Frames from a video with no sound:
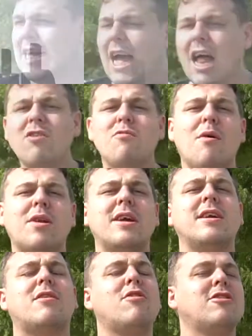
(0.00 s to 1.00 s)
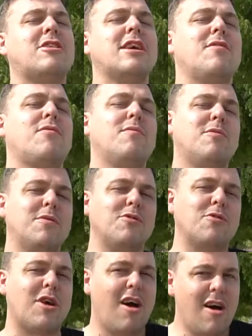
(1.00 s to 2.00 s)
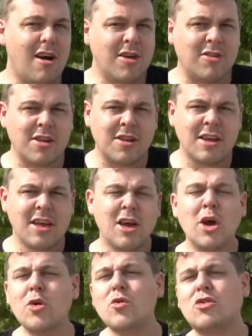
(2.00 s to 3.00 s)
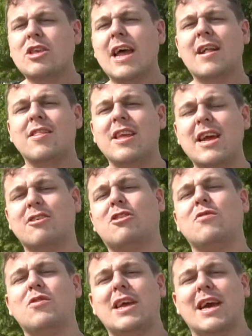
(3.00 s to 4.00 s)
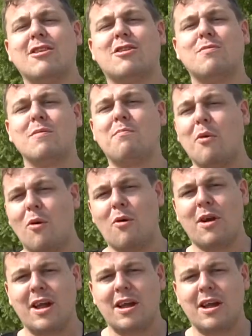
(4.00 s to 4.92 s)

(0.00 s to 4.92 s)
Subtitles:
Hello everybody, Chris here from Dubizzle Cars, and who said the SUV has to be boring?